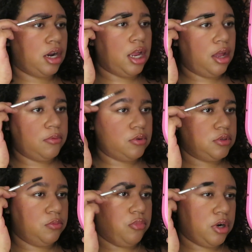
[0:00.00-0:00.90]
I am going
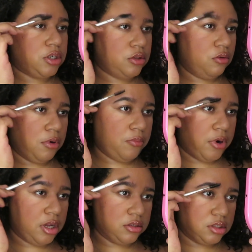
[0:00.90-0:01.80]
to brush through my
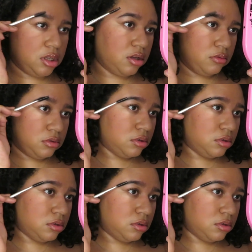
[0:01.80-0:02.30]
brows though.